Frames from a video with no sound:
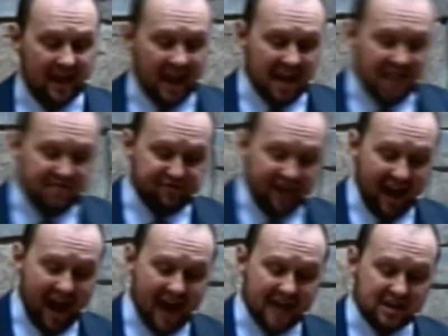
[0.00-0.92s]
In
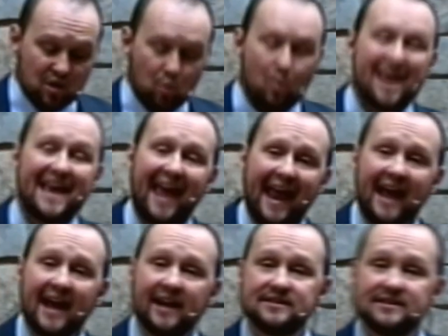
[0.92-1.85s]
fact, we
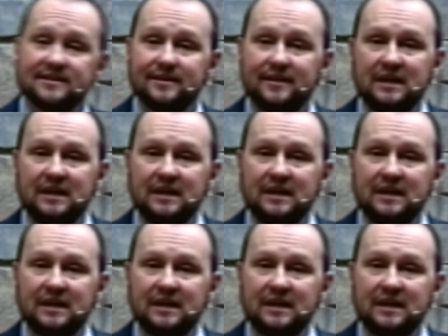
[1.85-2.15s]
can't.